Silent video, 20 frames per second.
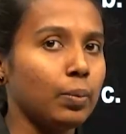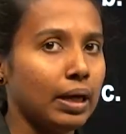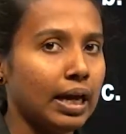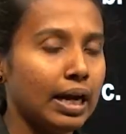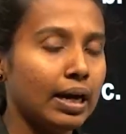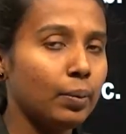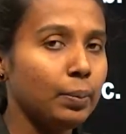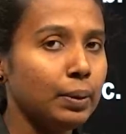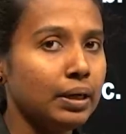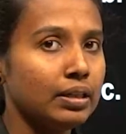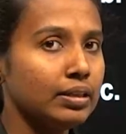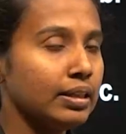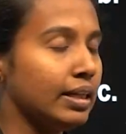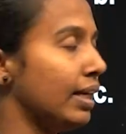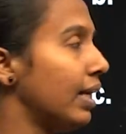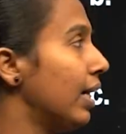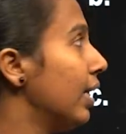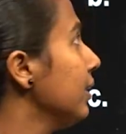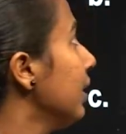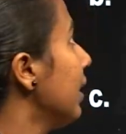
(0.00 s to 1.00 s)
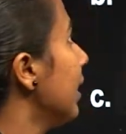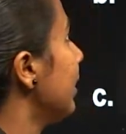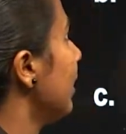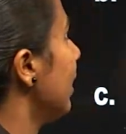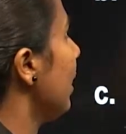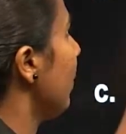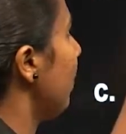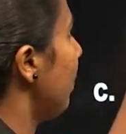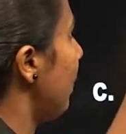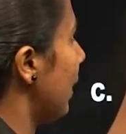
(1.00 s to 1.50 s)
In
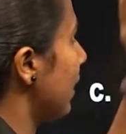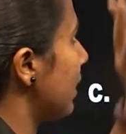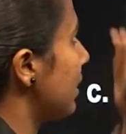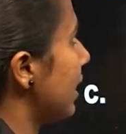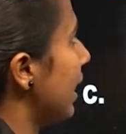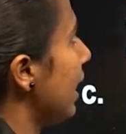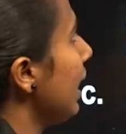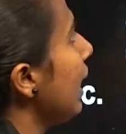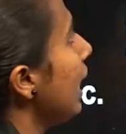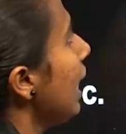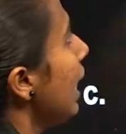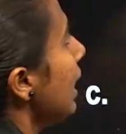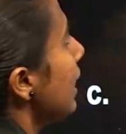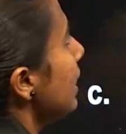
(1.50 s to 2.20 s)
some